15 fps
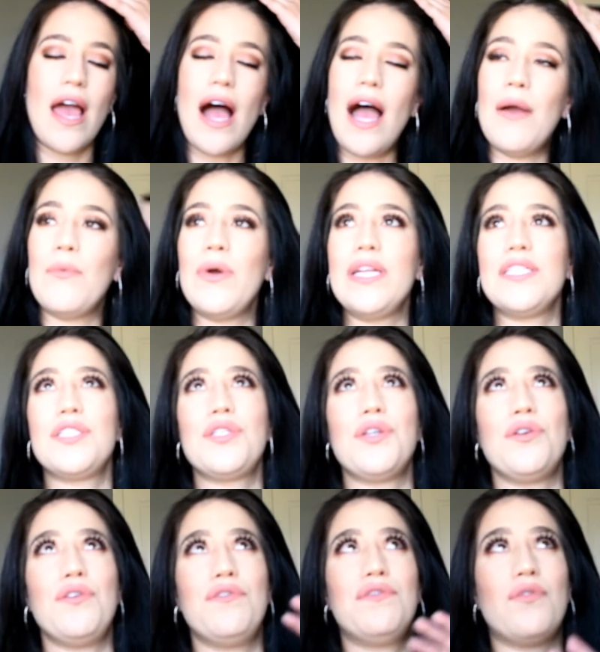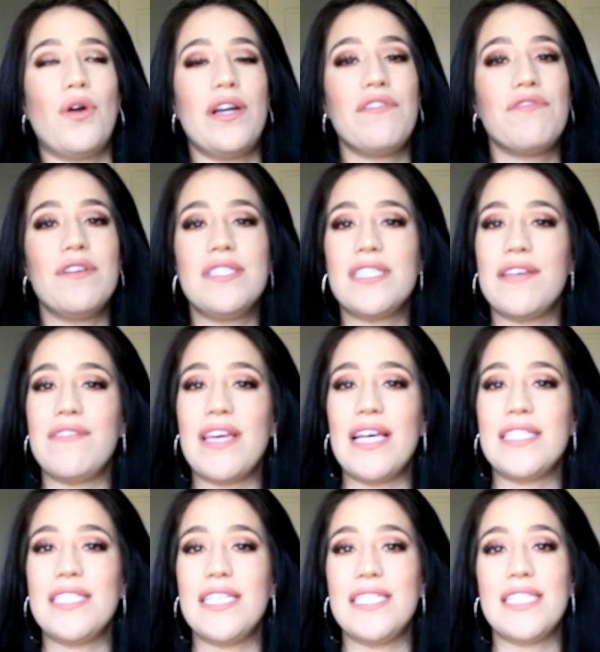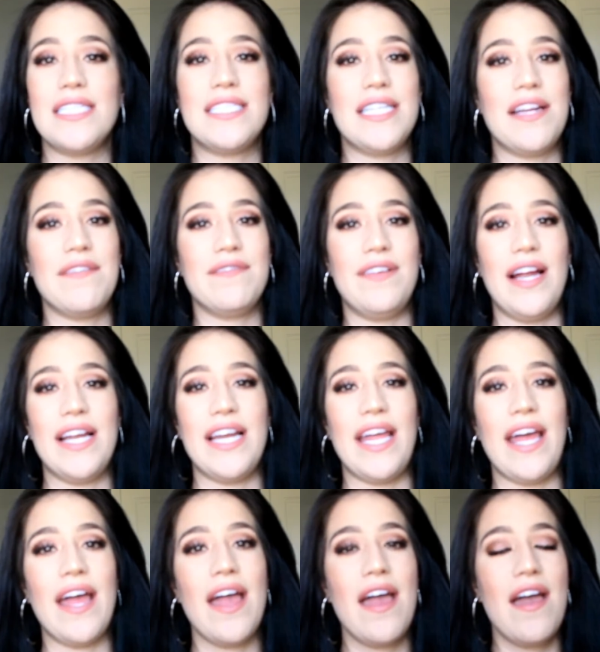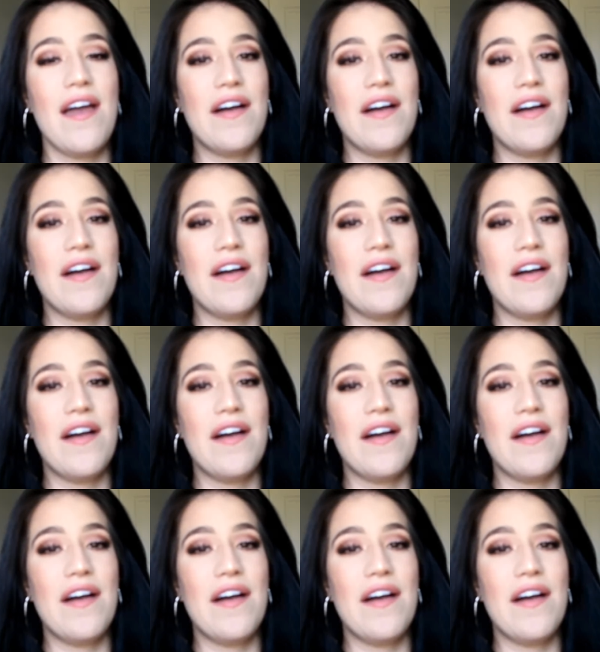I went to 4 different CVS's, didn't find it.